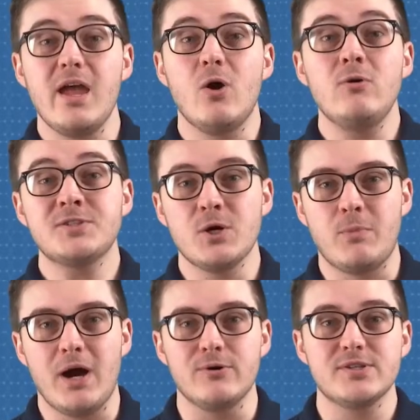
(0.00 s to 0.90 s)
It also
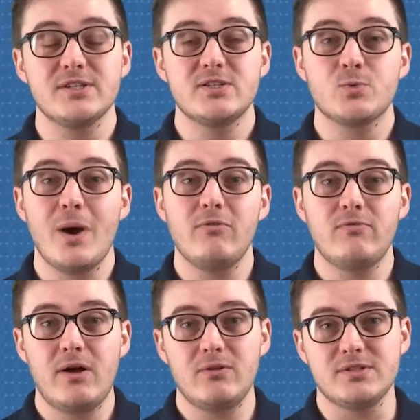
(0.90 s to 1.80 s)
powers
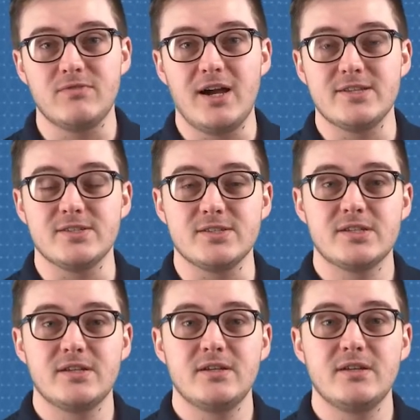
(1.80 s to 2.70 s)
12-volt
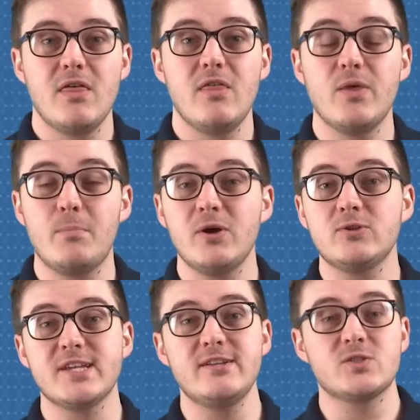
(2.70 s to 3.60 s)
devices. The
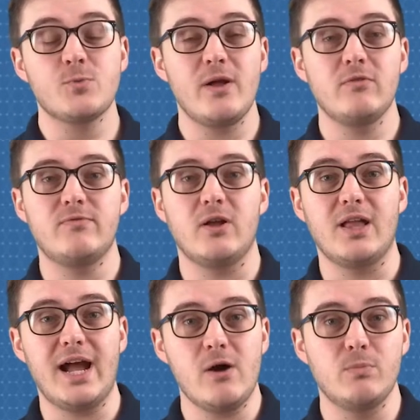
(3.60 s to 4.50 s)
built-in
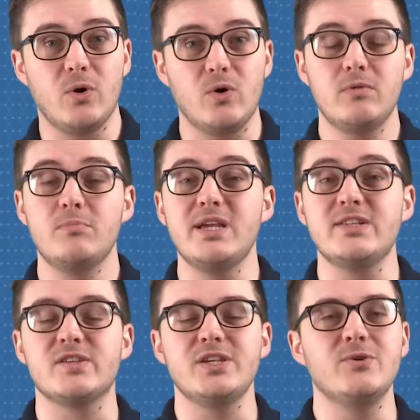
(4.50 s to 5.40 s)
12-volt output
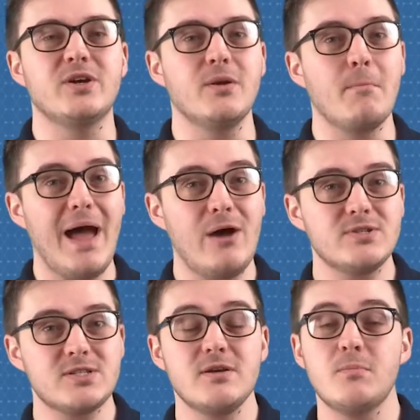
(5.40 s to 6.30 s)
means that you can
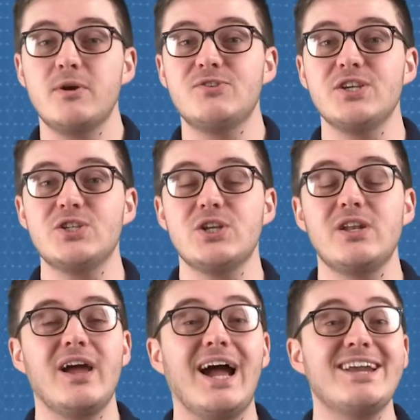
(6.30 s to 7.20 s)
mount, position
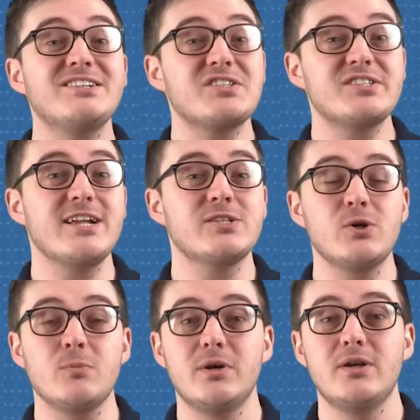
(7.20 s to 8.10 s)
and set
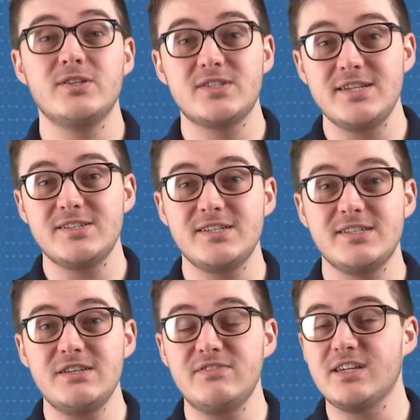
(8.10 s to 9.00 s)
up
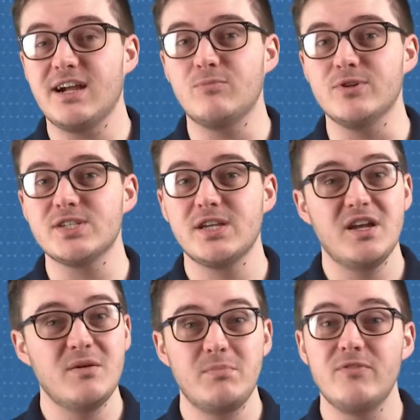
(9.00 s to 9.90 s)
CCTV cameras
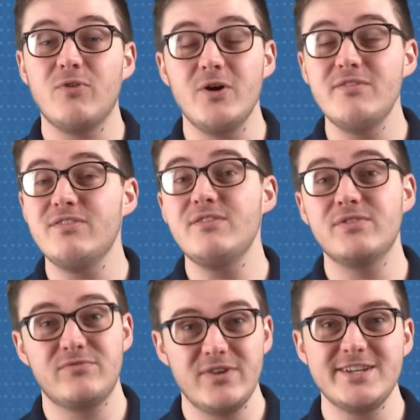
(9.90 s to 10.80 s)
before you've
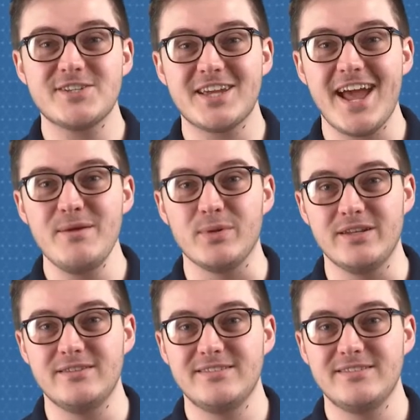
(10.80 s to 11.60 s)
even finished cabling.